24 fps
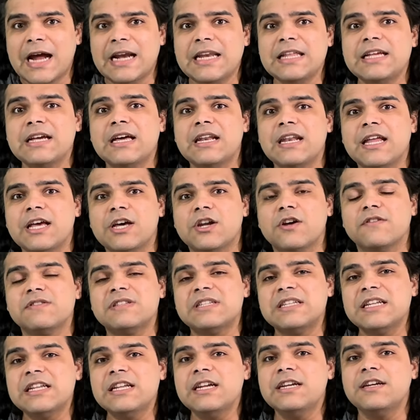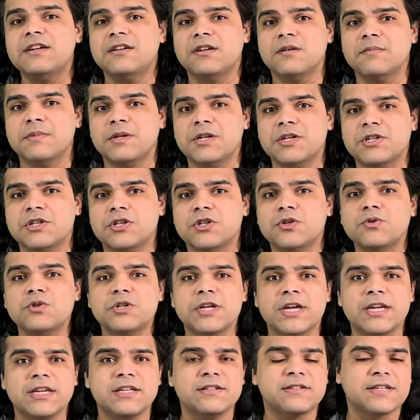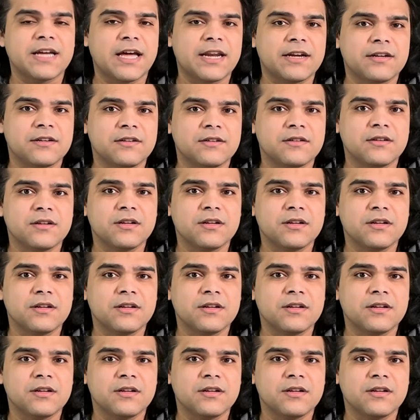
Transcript: adding a layer of steely determination to Chani's character